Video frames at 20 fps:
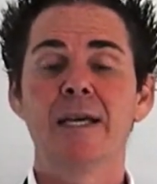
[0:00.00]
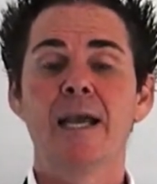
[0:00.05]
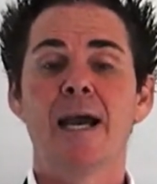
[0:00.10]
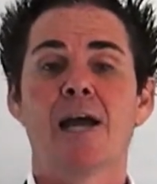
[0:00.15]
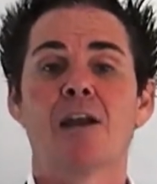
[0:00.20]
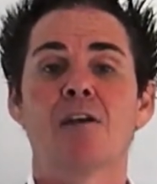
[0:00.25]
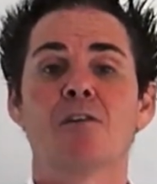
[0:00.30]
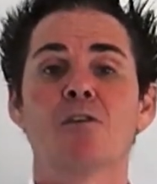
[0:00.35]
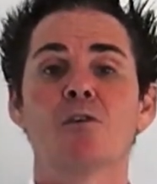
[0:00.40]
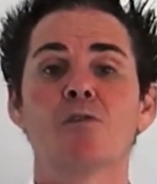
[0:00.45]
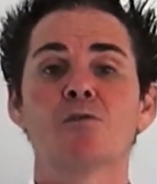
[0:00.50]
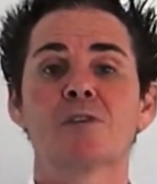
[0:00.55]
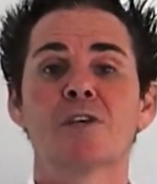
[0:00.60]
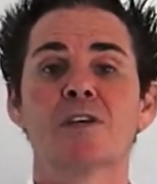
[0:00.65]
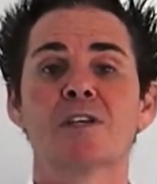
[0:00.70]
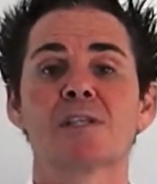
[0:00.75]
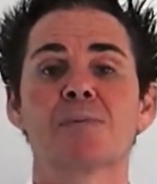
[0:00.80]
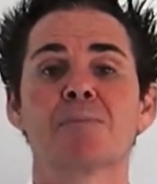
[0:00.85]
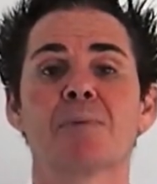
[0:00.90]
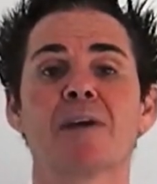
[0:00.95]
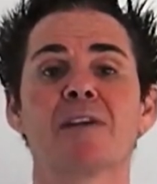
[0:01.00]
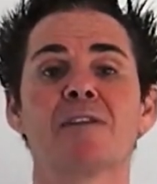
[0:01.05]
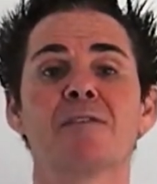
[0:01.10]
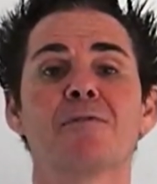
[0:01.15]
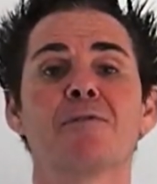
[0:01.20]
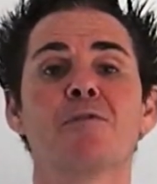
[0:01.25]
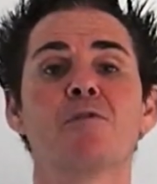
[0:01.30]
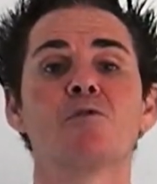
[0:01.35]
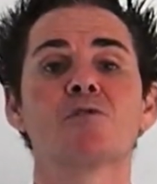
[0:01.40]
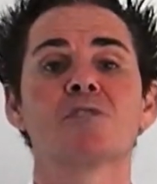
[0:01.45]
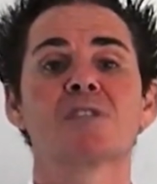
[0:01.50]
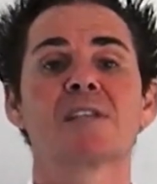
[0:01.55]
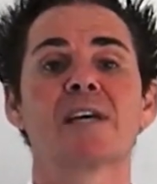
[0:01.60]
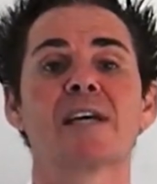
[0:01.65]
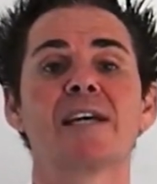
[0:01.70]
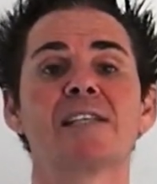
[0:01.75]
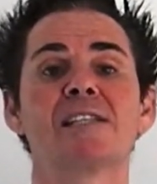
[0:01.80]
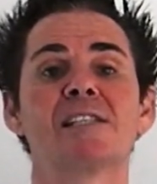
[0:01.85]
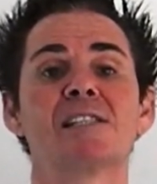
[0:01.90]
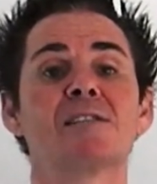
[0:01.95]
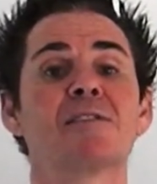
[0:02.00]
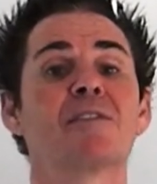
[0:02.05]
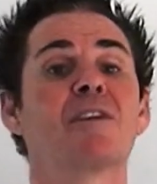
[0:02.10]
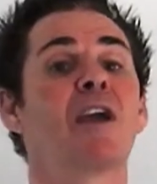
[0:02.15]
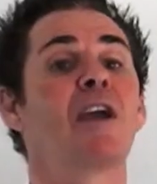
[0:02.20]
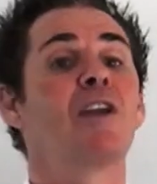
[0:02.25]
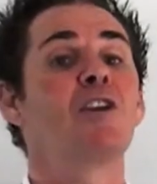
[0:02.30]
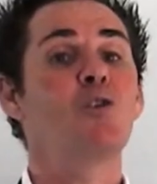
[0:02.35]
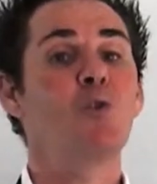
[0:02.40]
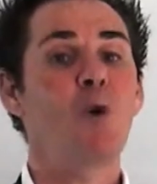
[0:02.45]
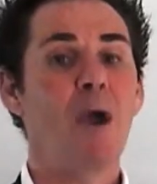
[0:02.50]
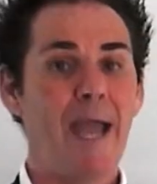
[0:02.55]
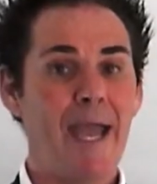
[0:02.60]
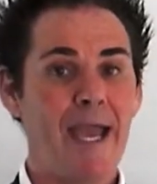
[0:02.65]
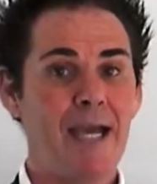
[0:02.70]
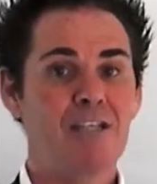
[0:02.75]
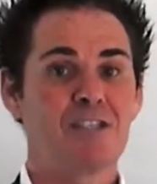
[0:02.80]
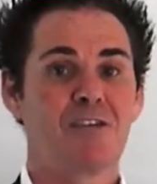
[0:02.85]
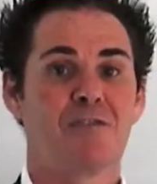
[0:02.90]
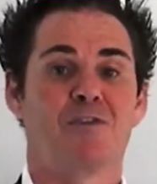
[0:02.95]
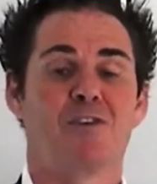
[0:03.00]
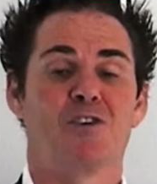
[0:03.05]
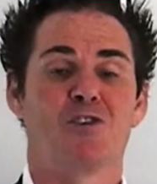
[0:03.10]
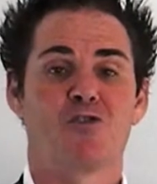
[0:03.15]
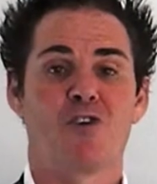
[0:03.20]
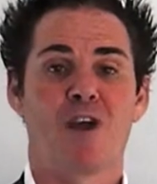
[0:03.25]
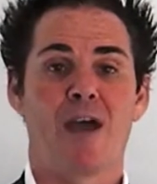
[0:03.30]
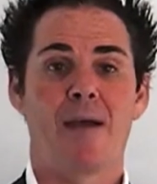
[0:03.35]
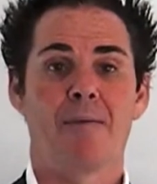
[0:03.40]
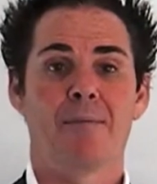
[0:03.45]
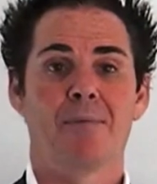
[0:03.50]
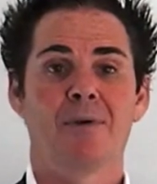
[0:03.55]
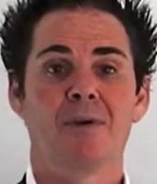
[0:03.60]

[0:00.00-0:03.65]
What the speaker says: And I'll also explain the 4 stages of getting you out of the trap